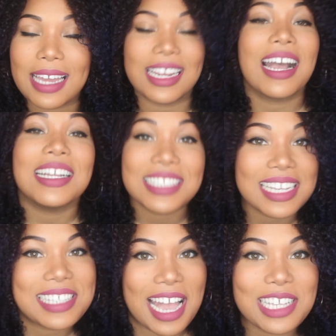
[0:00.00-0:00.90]
Any
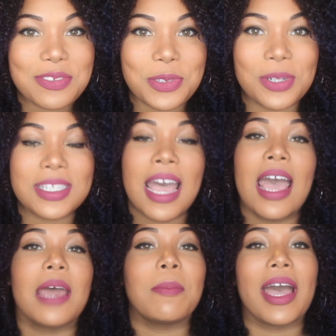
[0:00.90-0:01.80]
contest has rules,
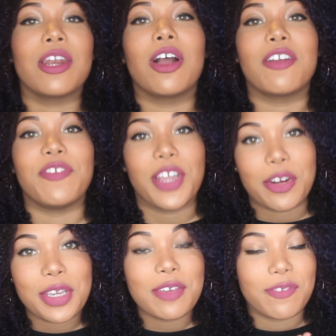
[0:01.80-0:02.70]
and mine are
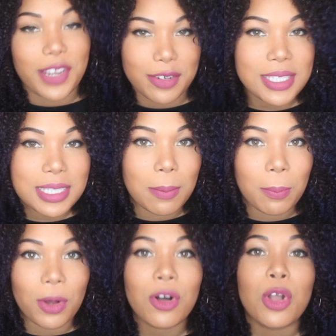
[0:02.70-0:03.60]
very, very
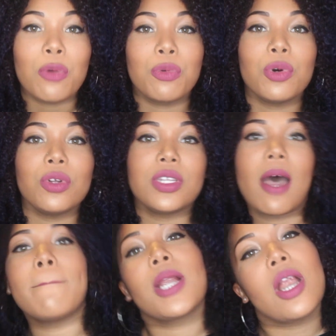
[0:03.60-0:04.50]
simple. Rule
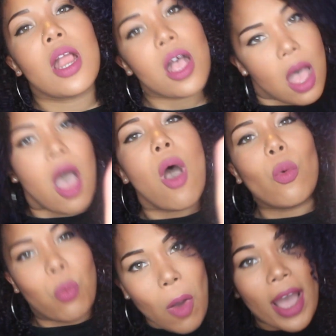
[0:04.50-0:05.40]
number
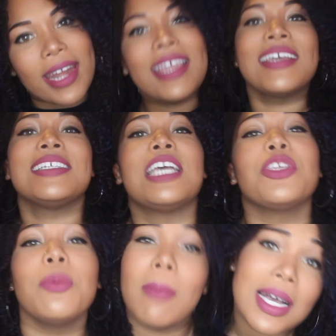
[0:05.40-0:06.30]
one is
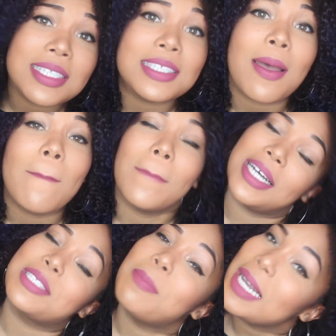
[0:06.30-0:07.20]
that you must,
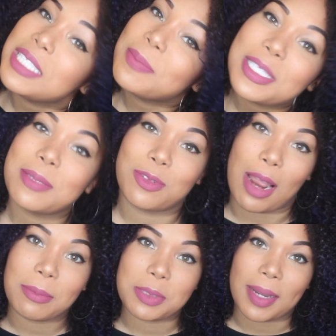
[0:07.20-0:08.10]
must, must be
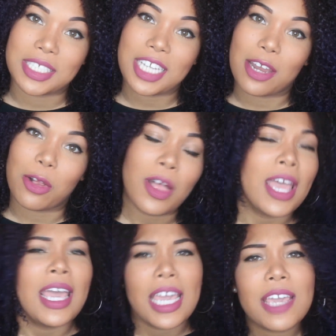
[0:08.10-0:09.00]
subscribed to my channel.
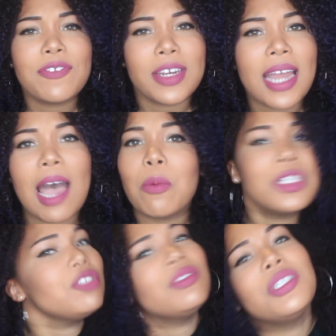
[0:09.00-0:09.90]
If you're not,
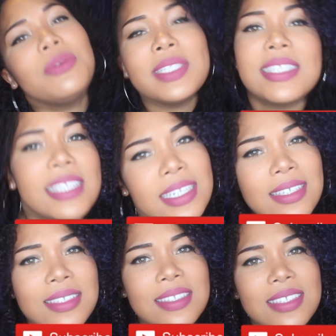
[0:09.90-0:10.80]
what you doing,
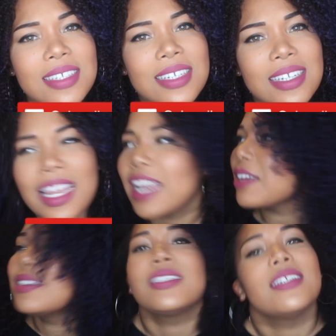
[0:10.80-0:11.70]
sis? Like,